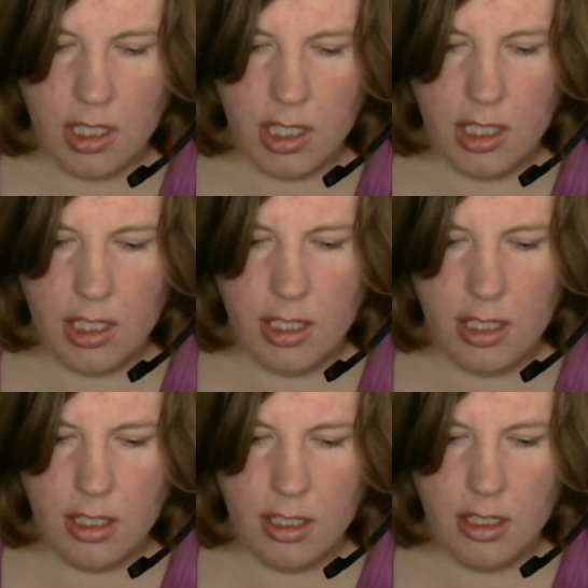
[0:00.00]

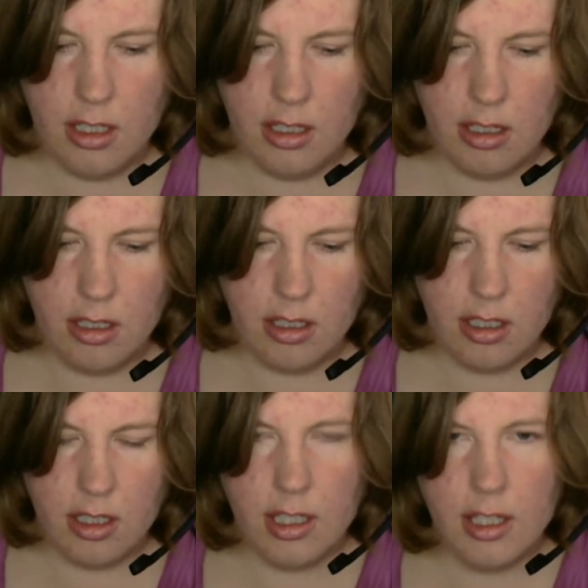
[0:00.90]
he
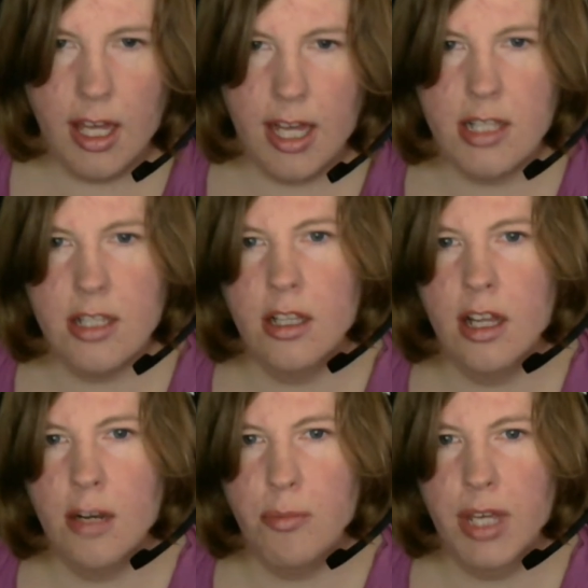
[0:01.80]
has a
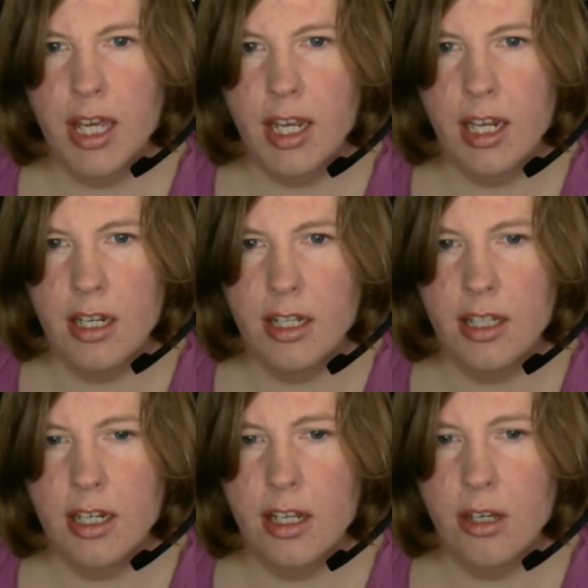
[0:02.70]
lot of pain
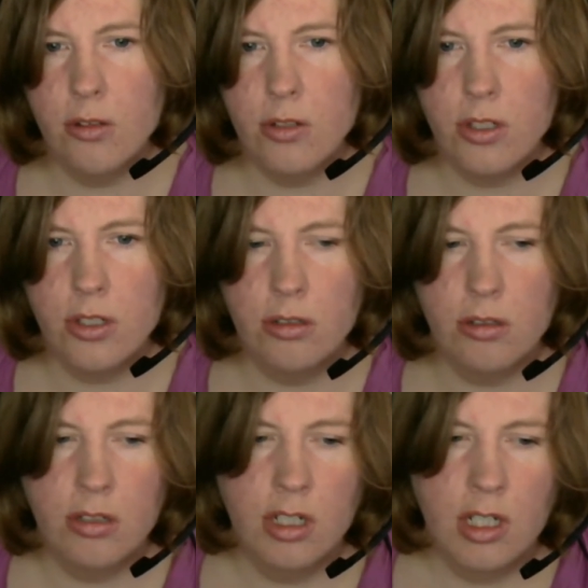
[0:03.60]
that he goes through.
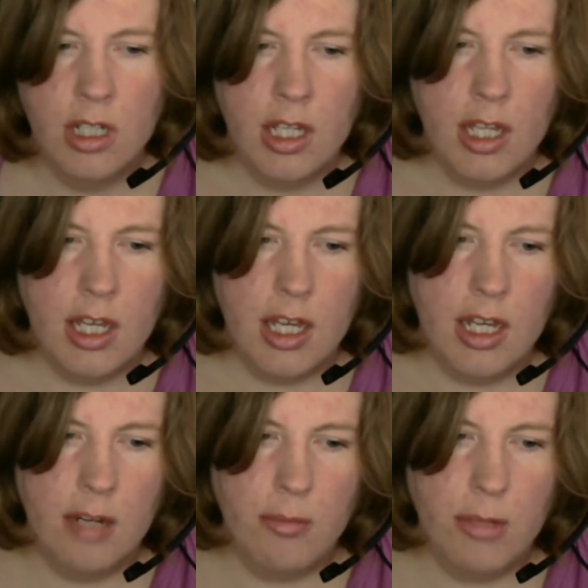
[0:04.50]

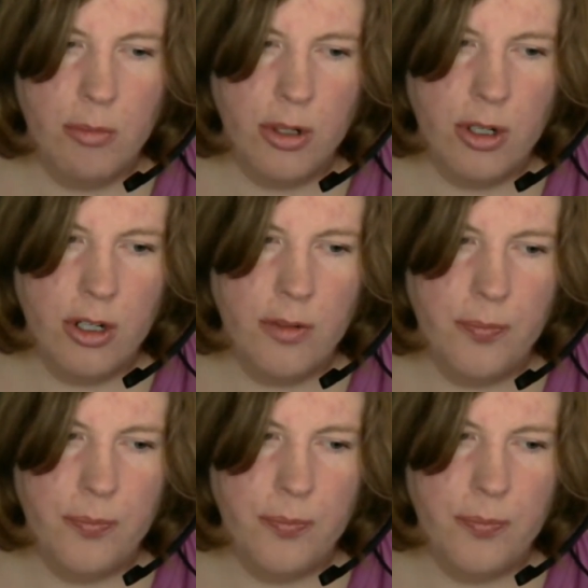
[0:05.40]
And I remember,